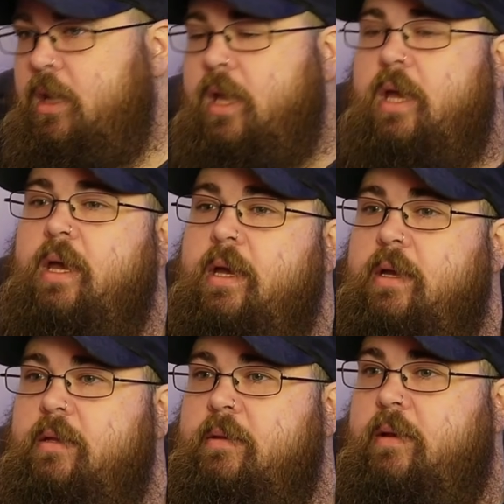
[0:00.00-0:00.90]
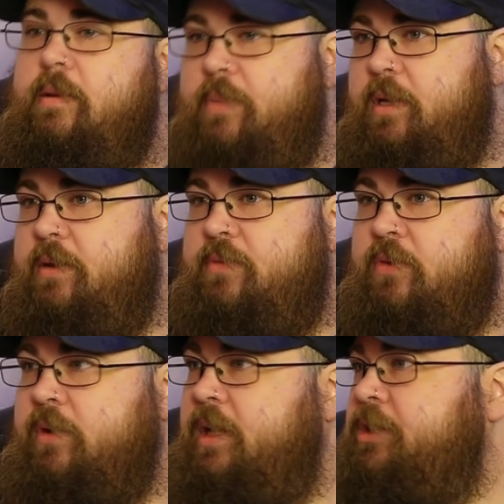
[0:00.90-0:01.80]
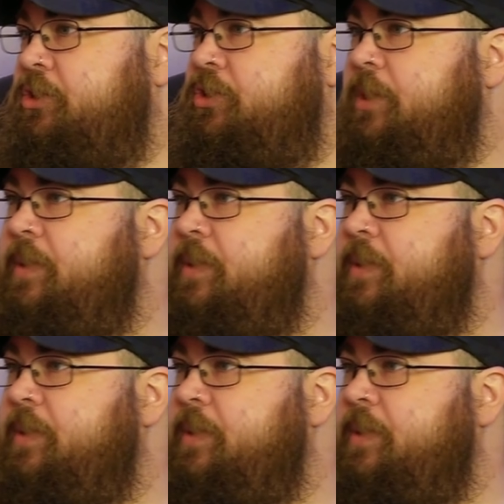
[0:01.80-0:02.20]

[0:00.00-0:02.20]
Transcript: and I believe the relationship